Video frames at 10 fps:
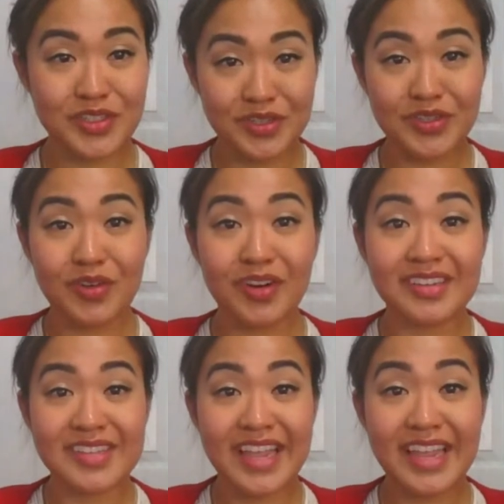to
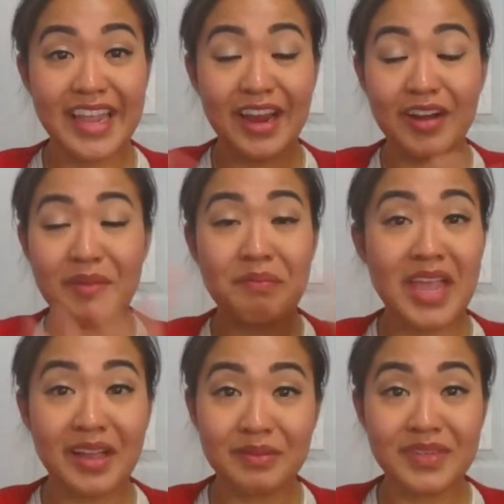your skincare and
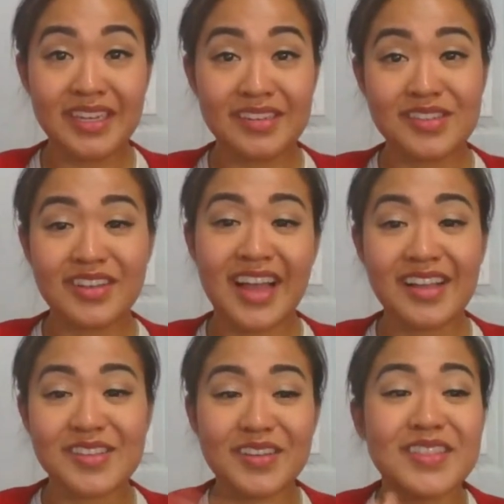makeup needs, you
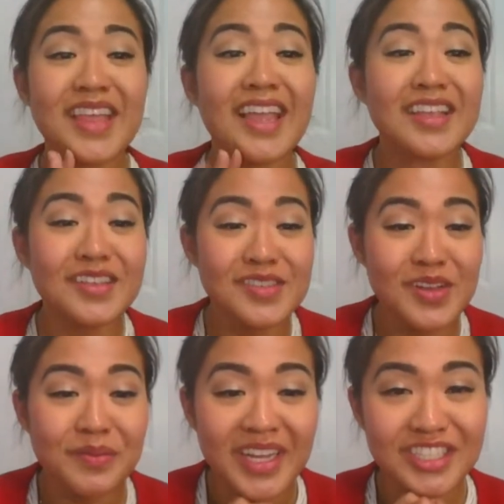guys. So thank you
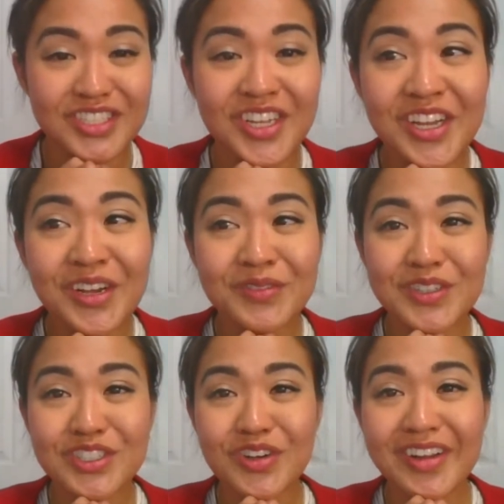so much
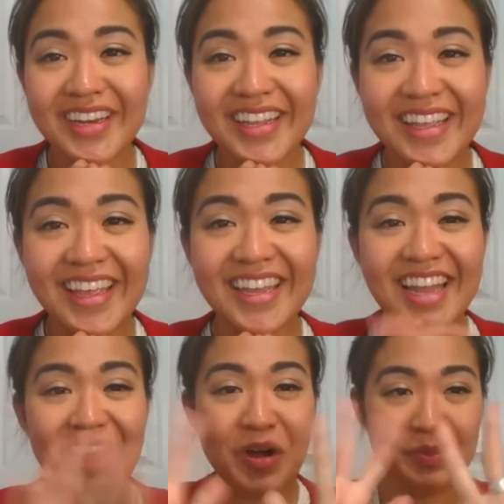for joining
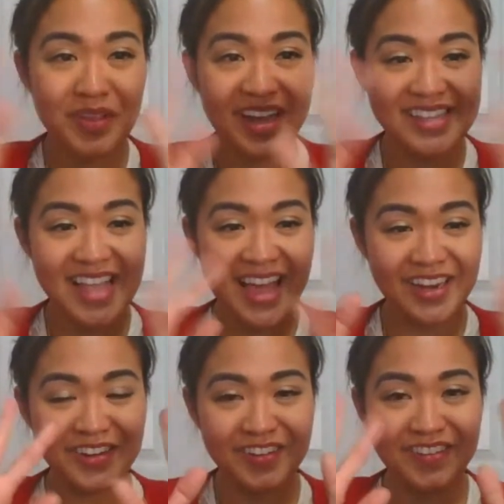in. I hope you guys
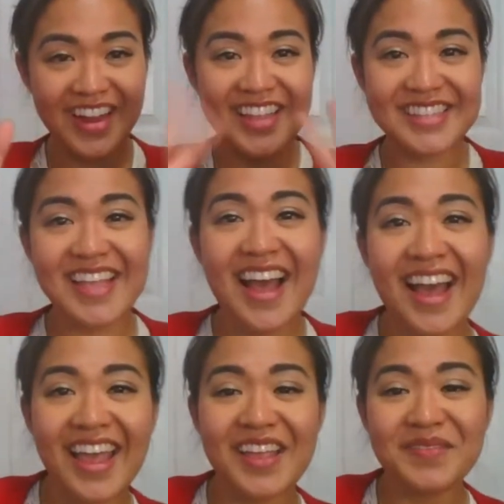had a great
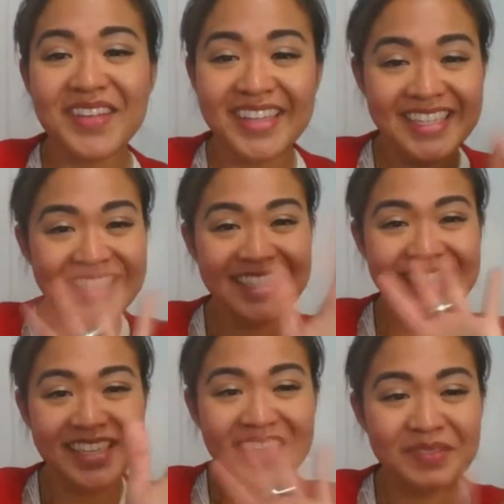time.
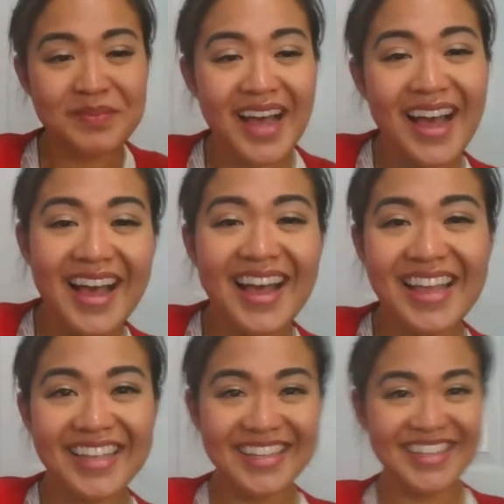
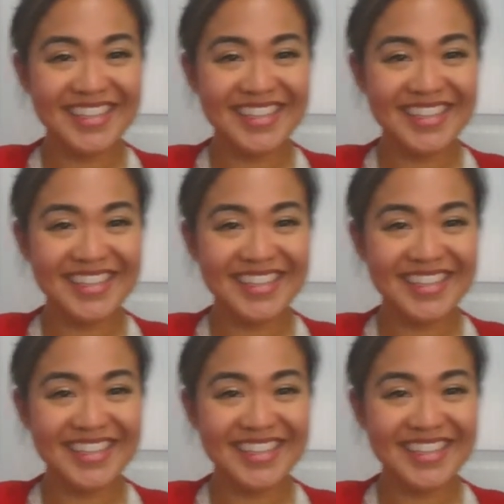Bye.